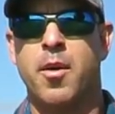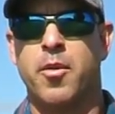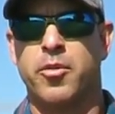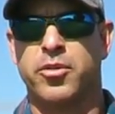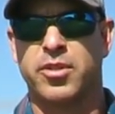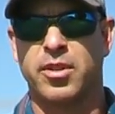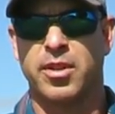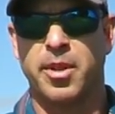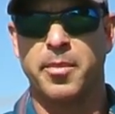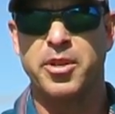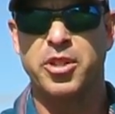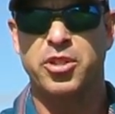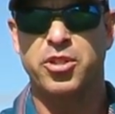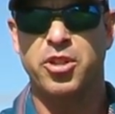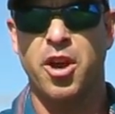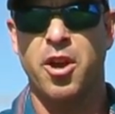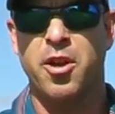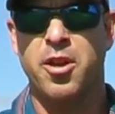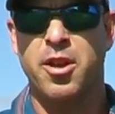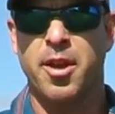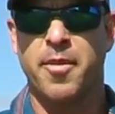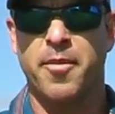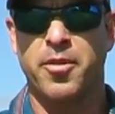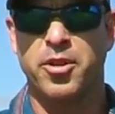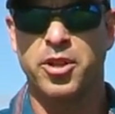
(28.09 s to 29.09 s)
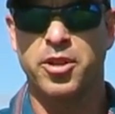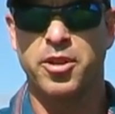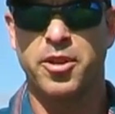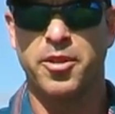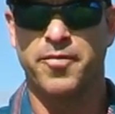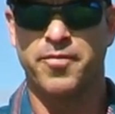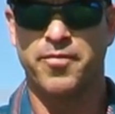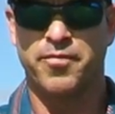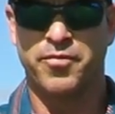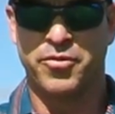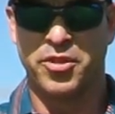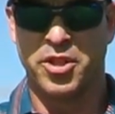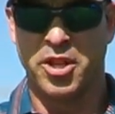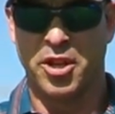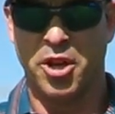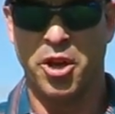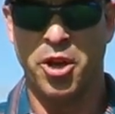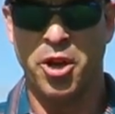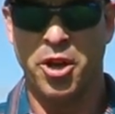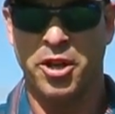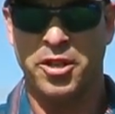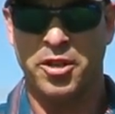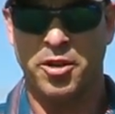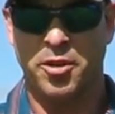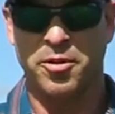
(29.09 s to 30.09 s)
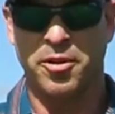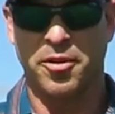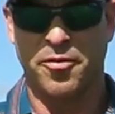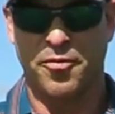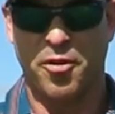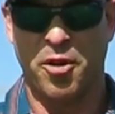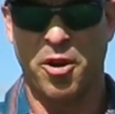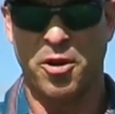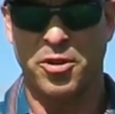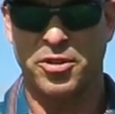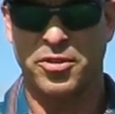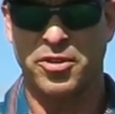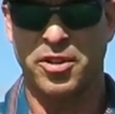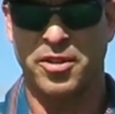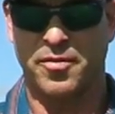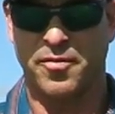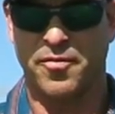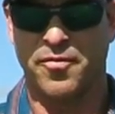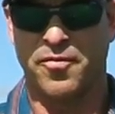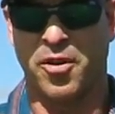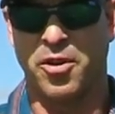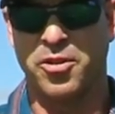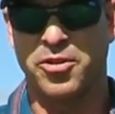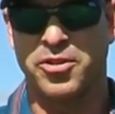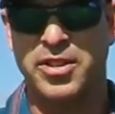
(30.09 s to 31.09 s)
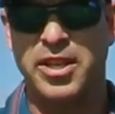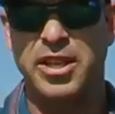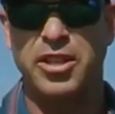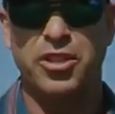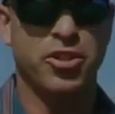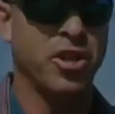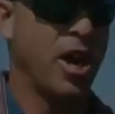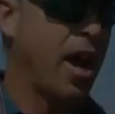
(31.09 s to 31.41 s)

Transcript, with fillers: So let me show you. I'm going to do the, the hook on the first first tee